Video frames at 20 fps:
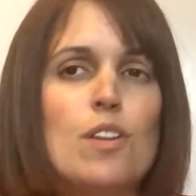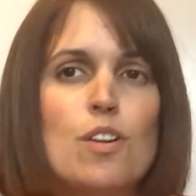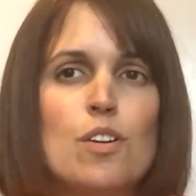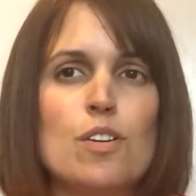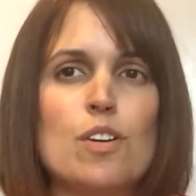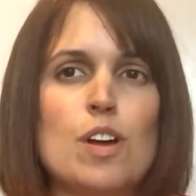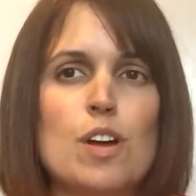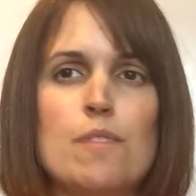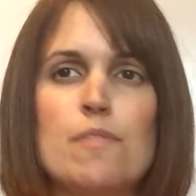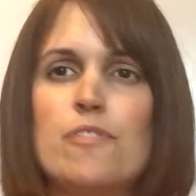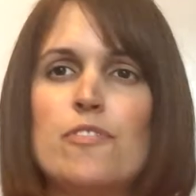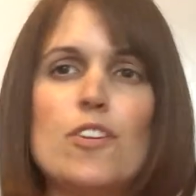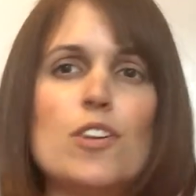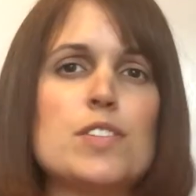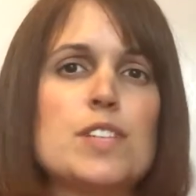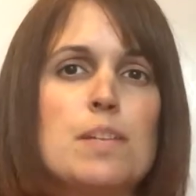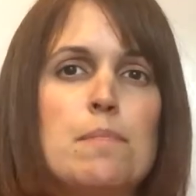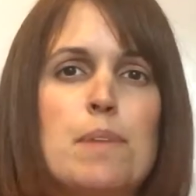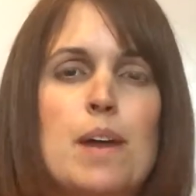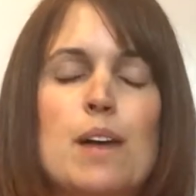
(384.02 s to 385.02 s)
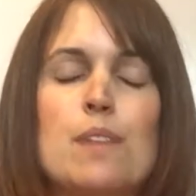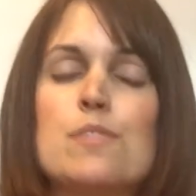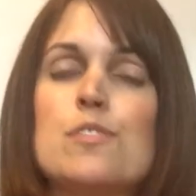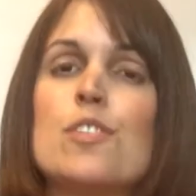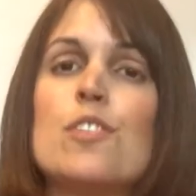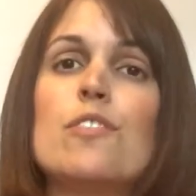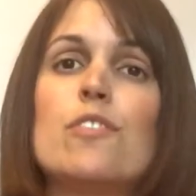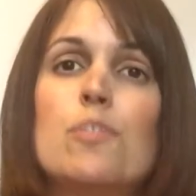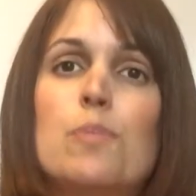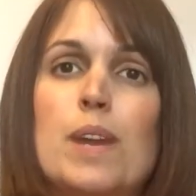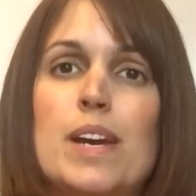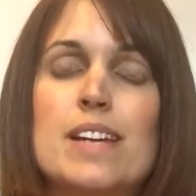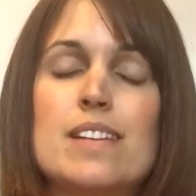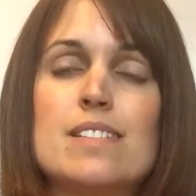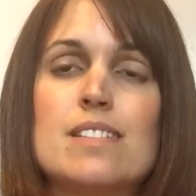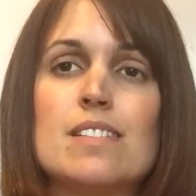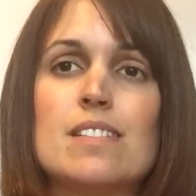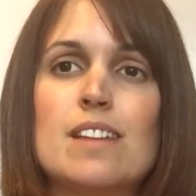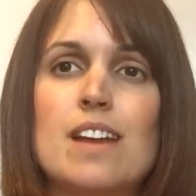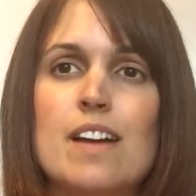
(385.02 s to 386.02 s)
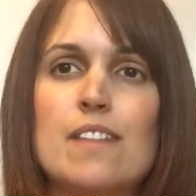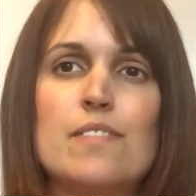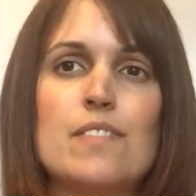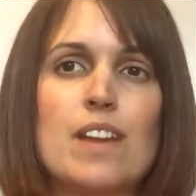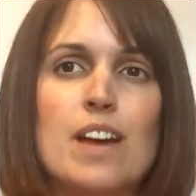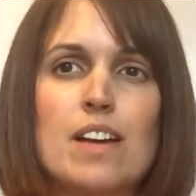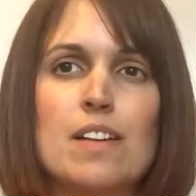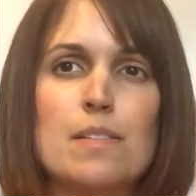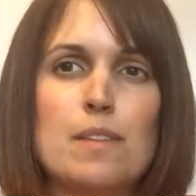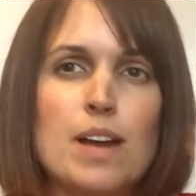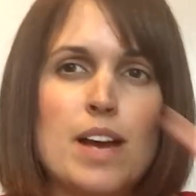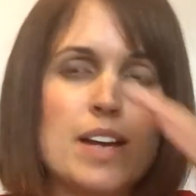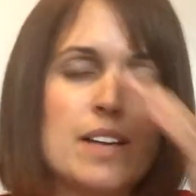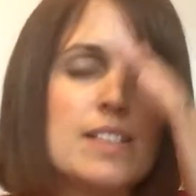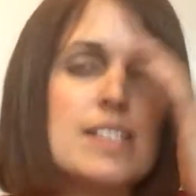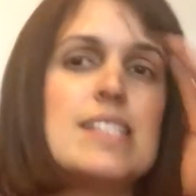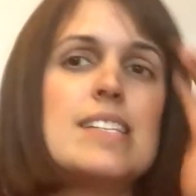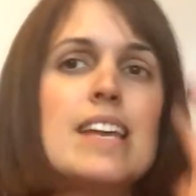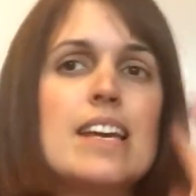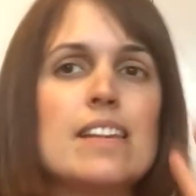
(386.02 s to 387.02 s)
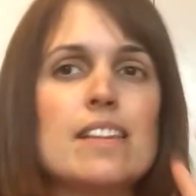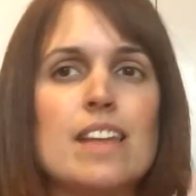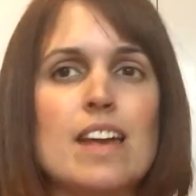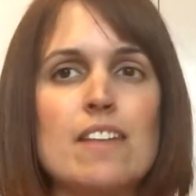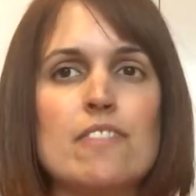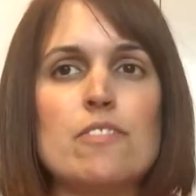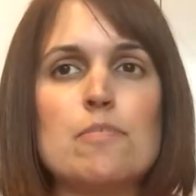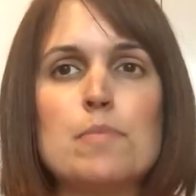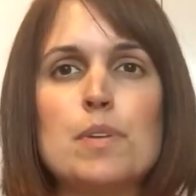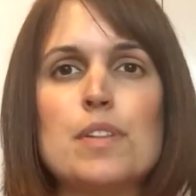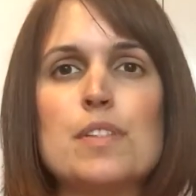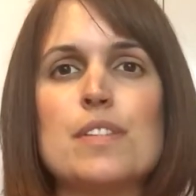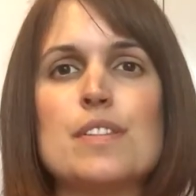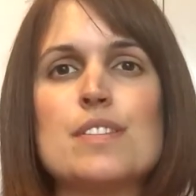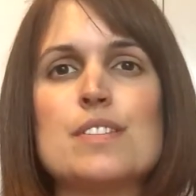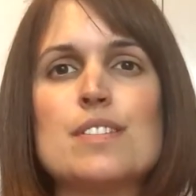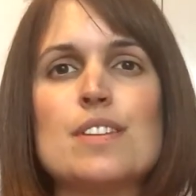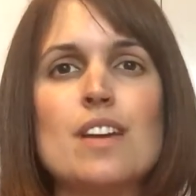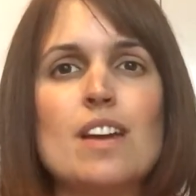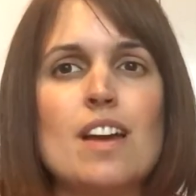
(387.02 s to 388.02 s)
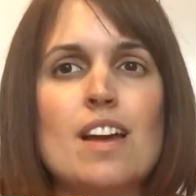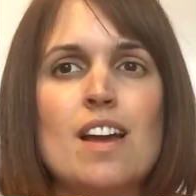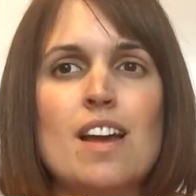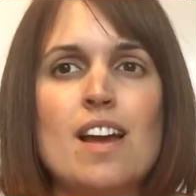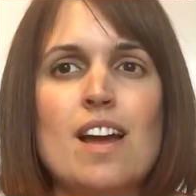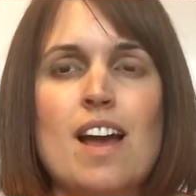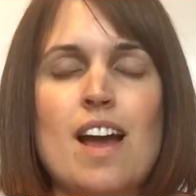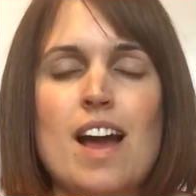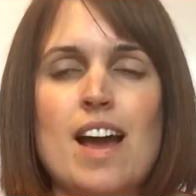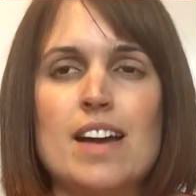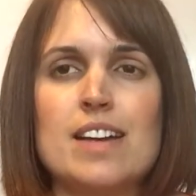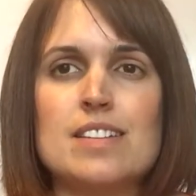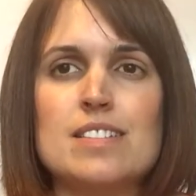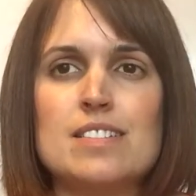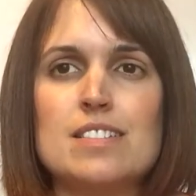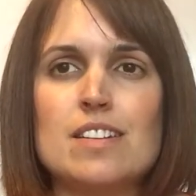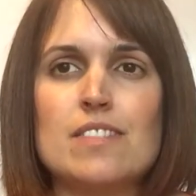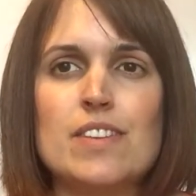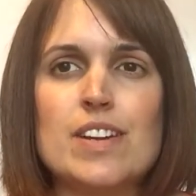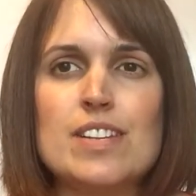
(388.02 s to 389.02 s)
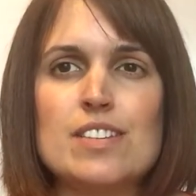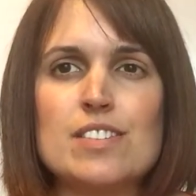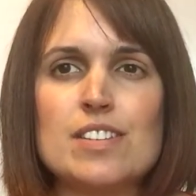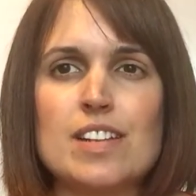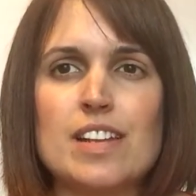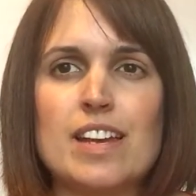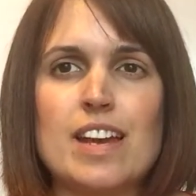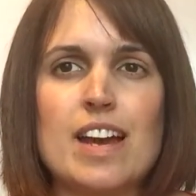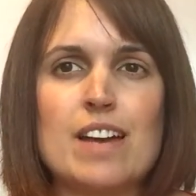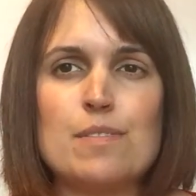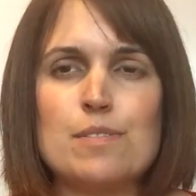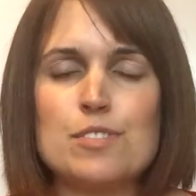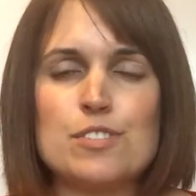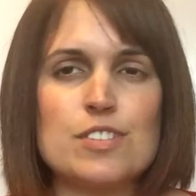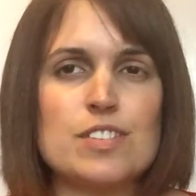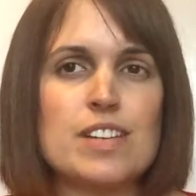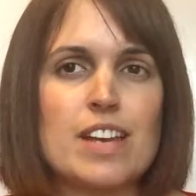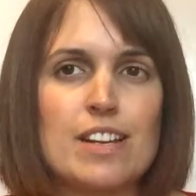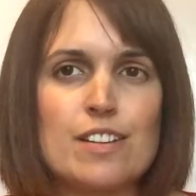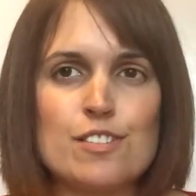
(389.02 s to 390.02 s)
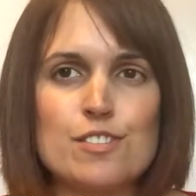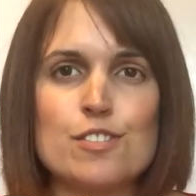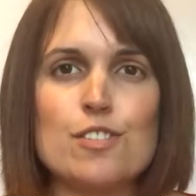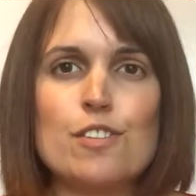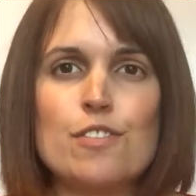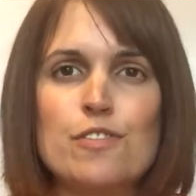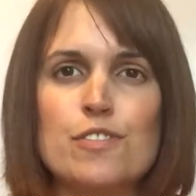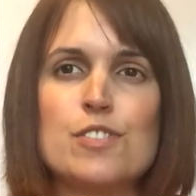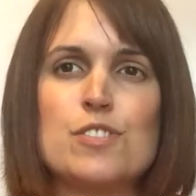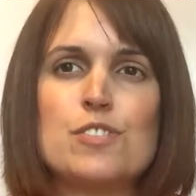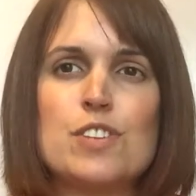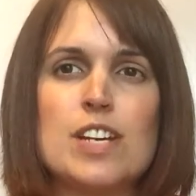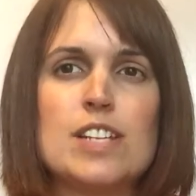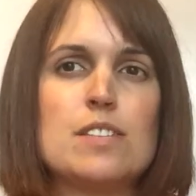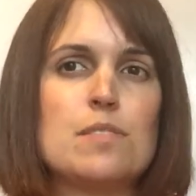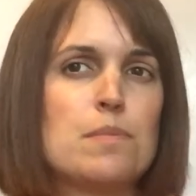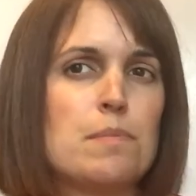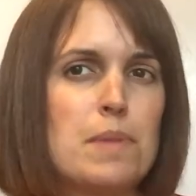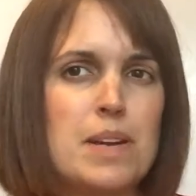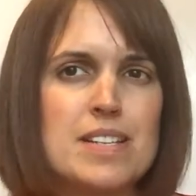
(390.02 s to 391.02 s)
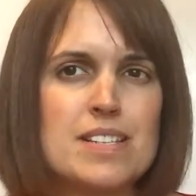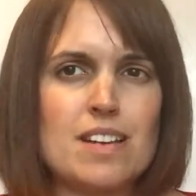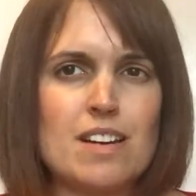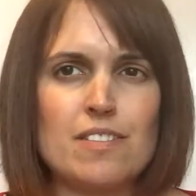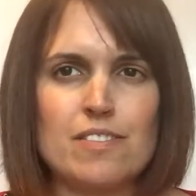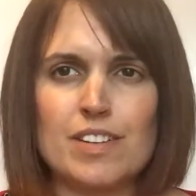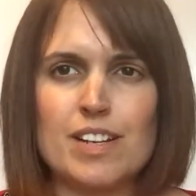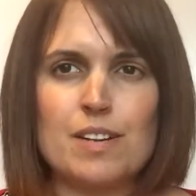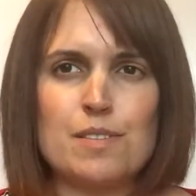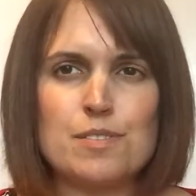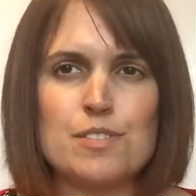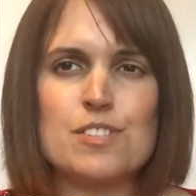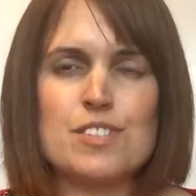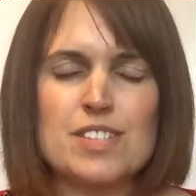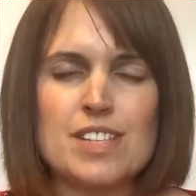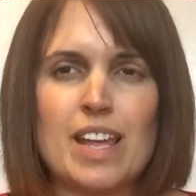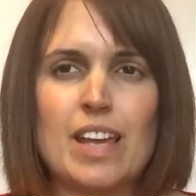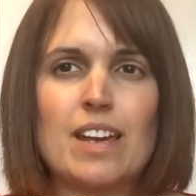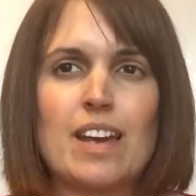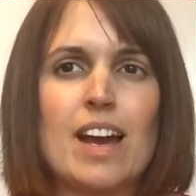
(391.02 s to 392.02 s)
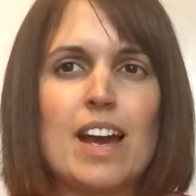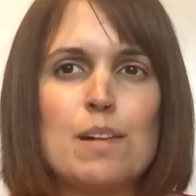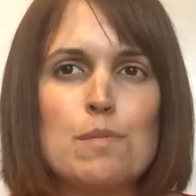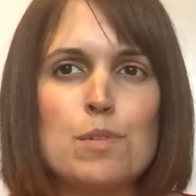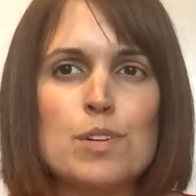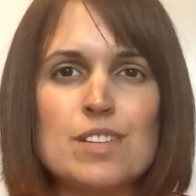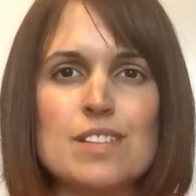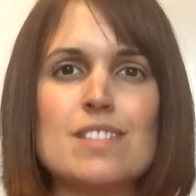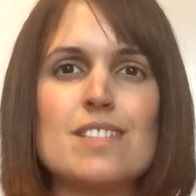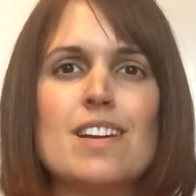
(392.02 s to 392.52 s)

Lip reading: 14 pounds overweight. I had stayed there for months, and eventually I was just getting so frustrated with myself, and I was just like, I want